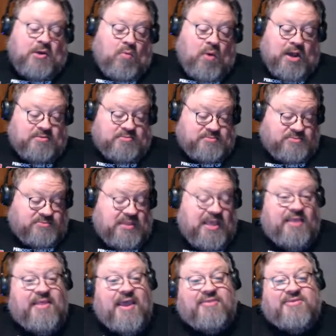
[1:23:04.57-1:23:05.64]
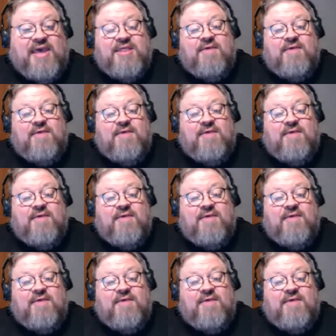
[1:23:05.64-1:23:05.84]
Well, that kind